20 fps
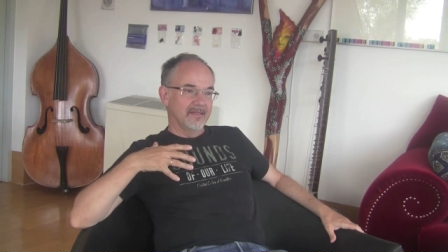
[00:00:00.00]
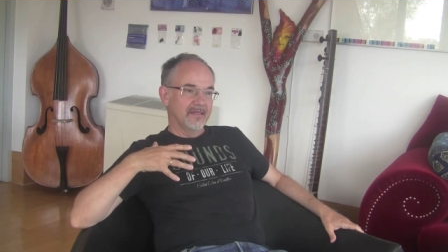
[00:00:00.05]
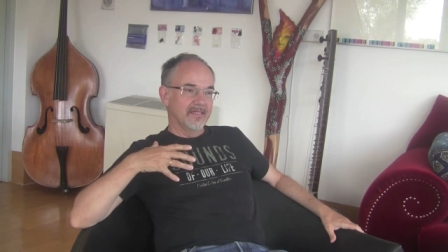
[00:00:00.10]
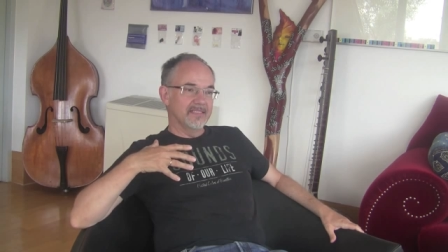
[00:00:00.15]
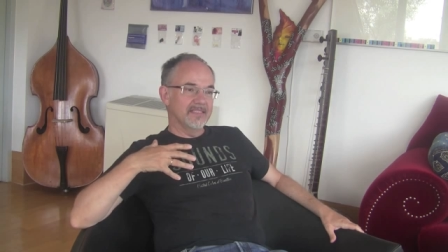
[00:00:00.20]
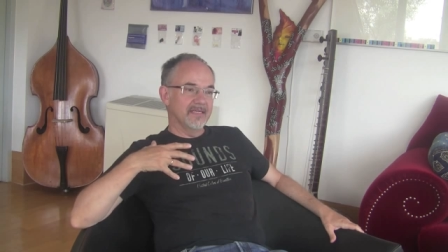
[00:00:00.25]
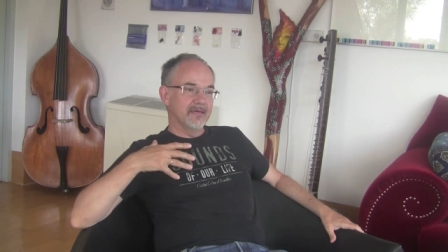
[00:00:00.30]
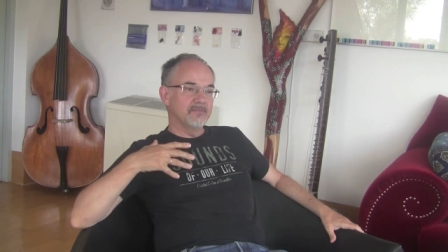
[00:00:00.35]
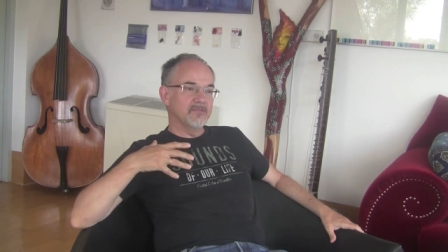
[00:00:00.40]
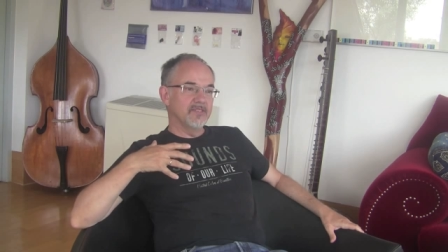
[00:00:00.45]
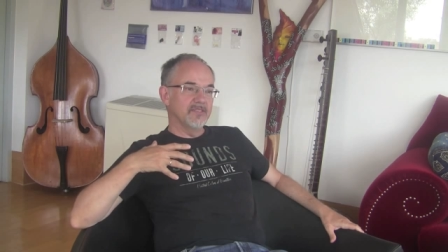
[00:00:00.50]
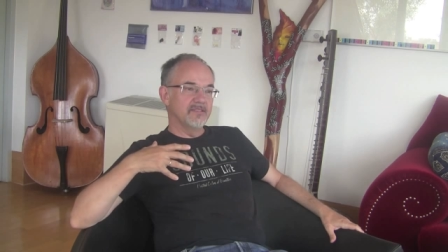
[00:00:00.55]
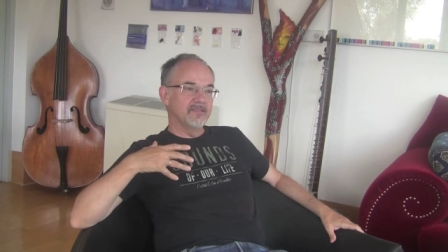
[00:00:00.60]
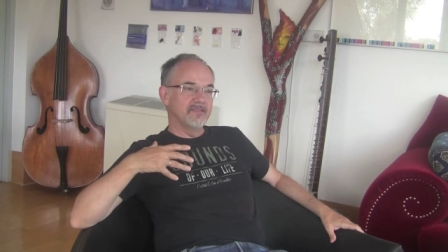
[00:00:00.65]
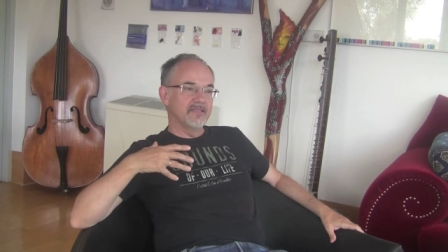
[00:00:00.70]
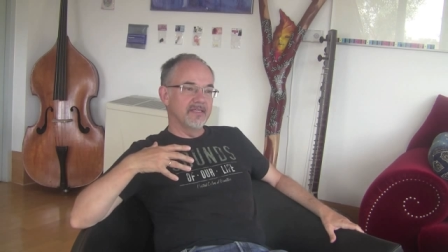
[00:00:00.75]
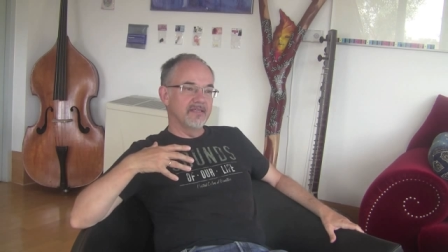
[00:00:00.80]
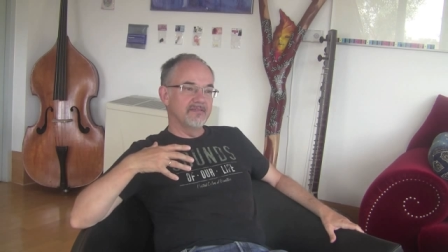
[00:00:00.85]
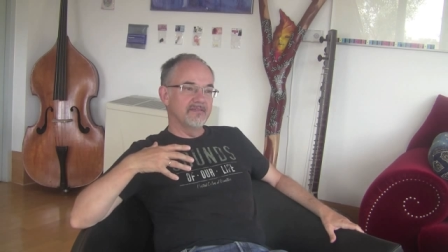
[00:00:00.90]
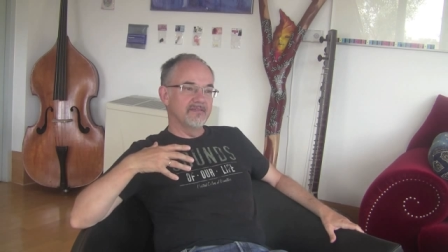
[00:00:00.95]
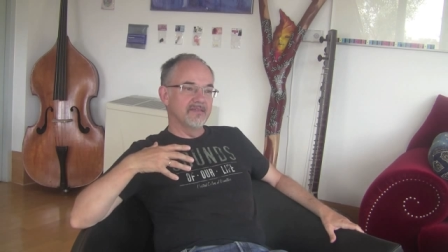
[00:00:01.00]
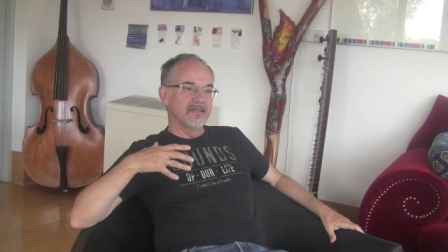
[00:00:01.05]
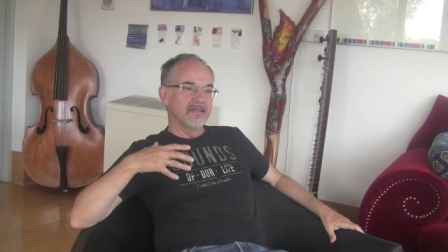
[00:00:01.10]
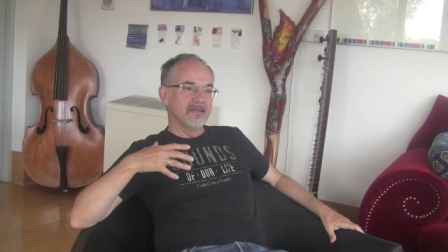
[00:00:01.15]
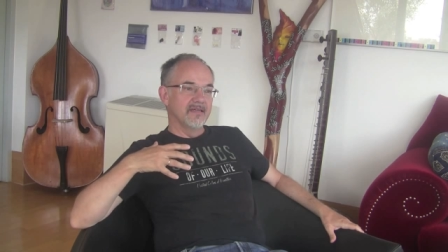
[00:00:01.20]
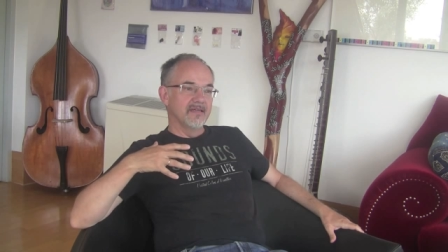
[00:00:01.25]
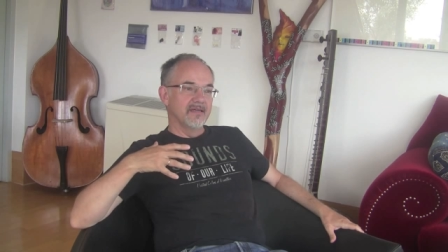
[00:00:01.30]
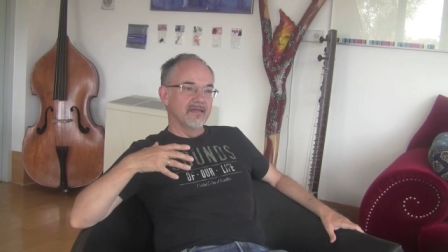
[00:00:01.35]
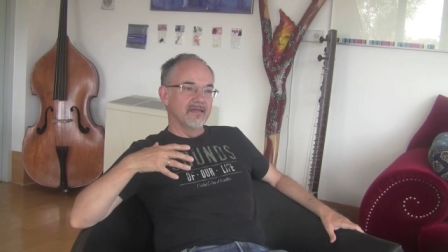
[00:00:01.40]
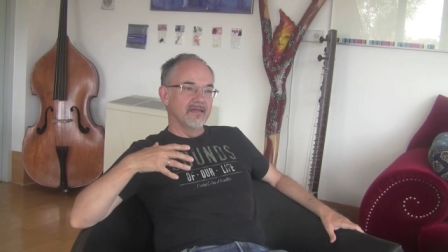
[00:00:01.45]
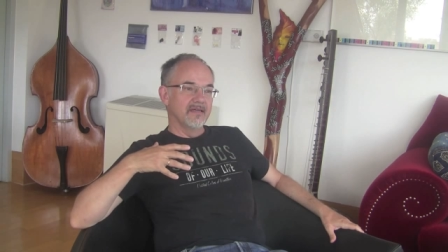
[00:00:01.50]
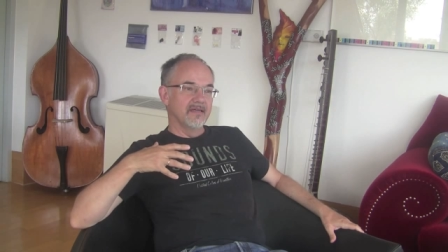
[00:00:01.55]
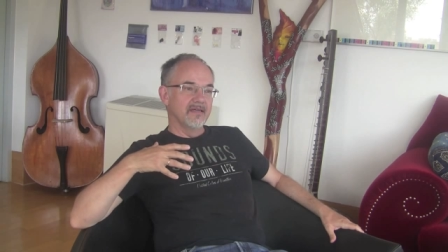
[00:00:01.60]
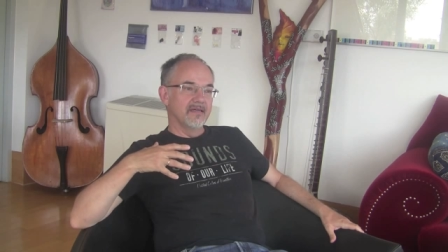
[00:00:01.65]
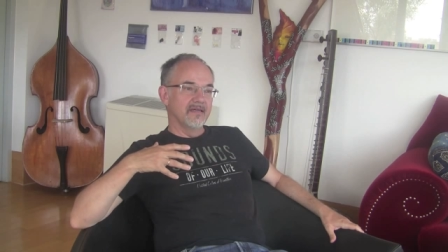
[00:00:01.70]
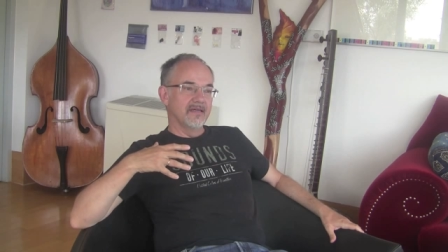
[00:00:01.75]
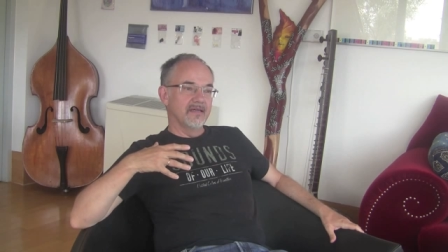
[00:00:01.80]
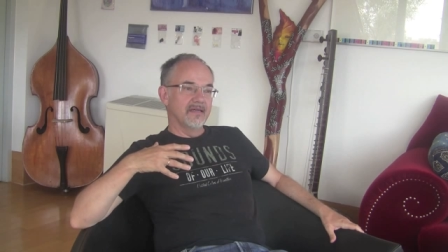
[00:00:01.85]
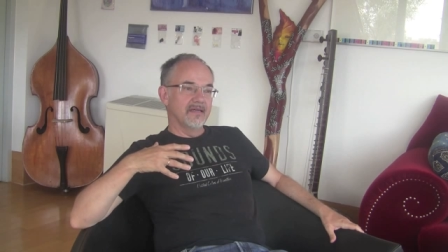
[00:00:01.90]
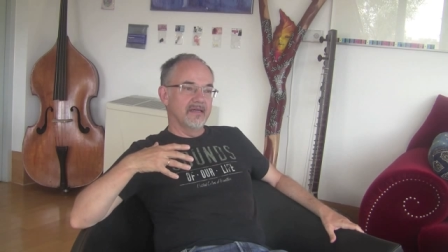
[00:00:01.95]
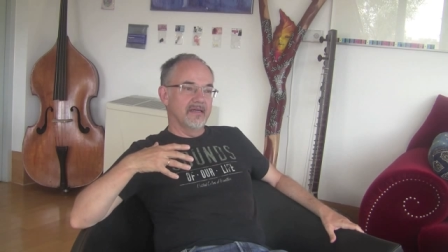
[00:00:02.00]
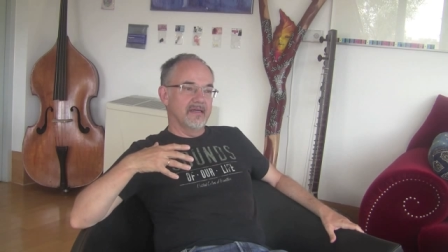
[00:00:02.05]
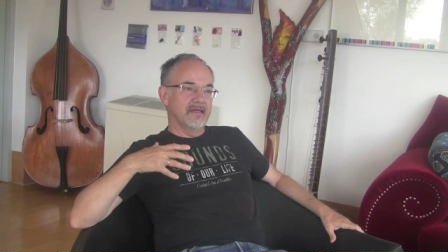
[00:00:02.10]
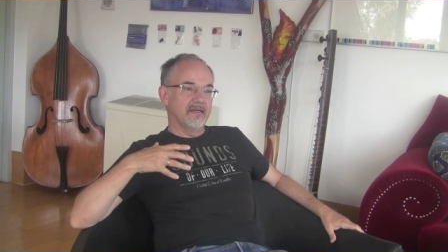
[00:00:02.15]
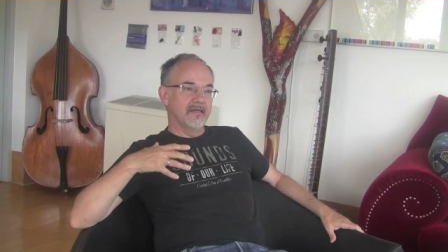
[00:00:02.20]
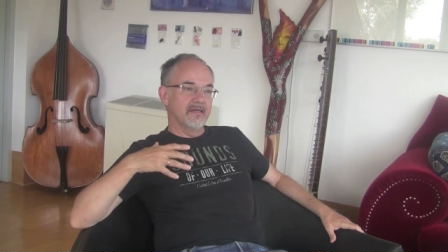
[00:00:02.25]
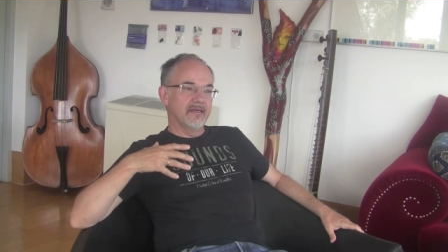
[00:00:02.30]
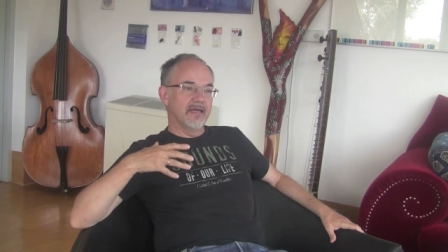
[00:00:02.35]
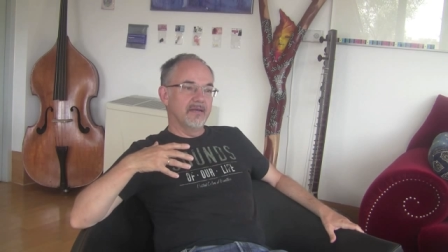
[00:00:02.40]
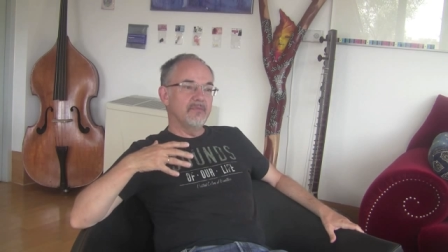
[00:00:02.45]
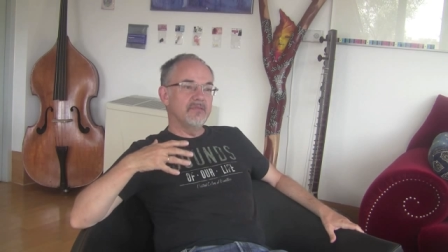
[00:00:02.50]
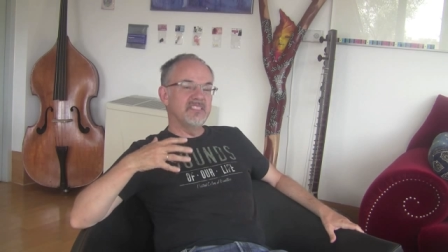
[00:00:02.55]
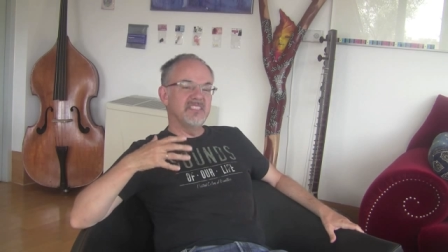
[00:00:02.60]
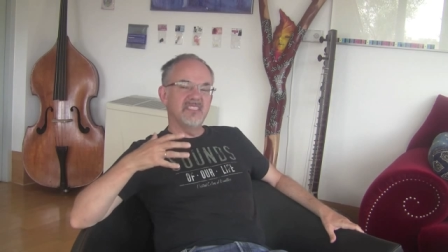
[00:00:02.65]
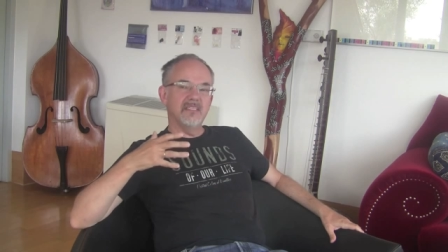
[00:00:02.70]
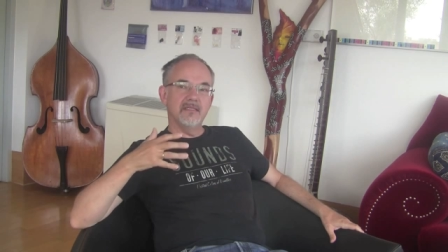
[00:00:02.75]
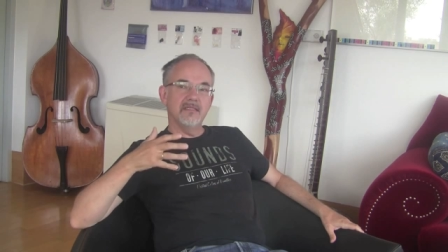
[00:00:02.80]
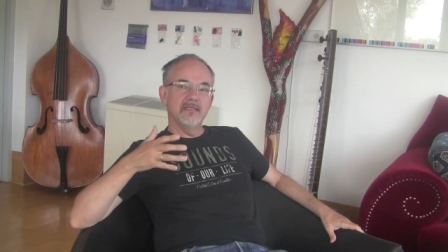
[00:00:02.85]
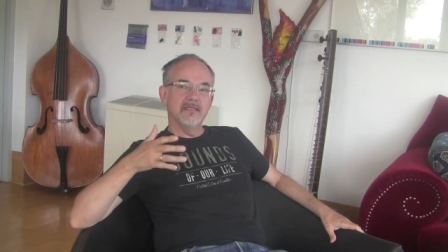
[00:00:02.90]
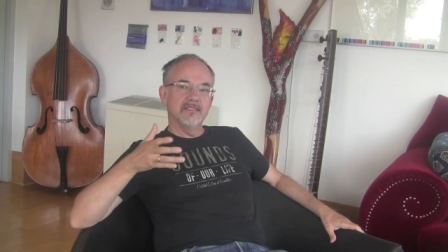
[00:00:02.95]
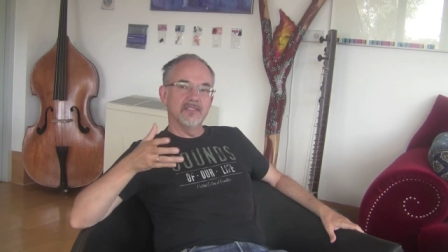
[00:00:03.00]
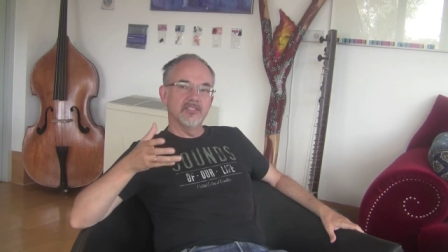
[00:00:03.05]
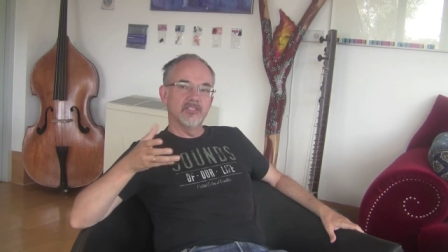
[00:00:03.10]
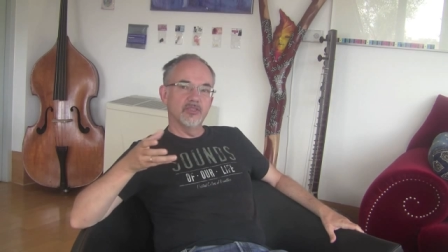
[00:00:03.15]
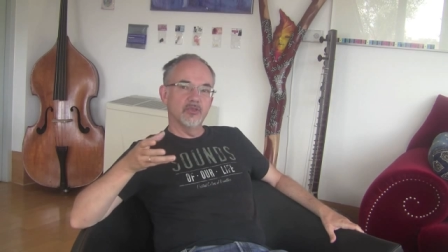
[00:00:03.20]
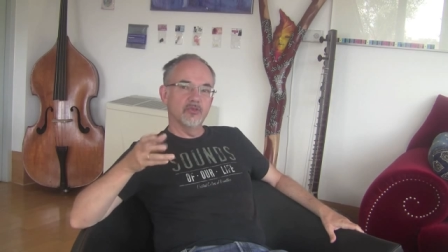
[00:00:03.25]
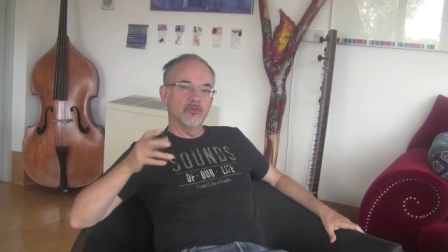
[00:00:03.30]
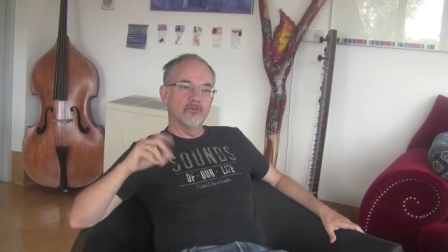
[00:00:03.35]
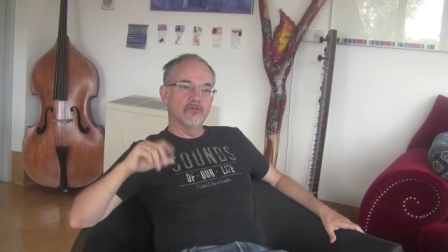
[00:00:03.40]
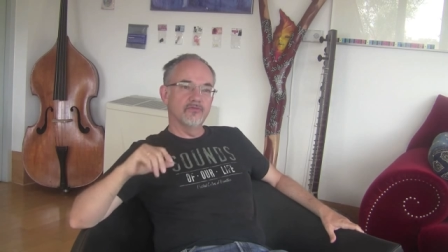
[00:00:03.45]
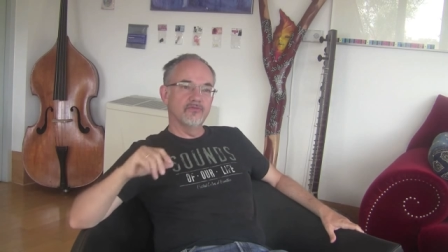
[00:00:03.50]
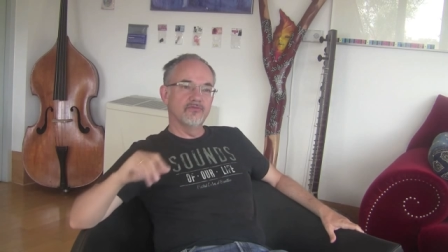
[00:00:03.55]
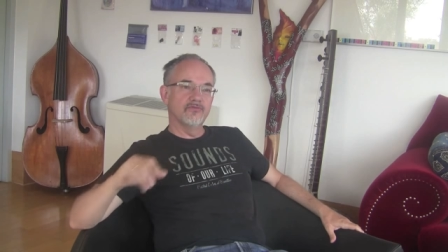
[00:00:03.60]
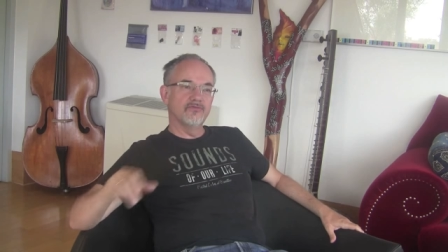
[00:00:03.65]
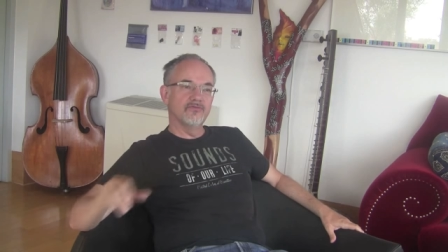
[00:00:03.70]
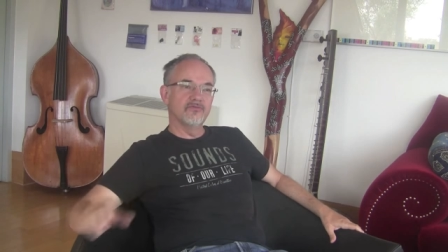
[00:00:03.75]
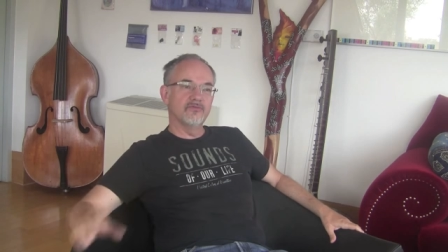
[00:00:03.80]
is something that can be seen as a sort of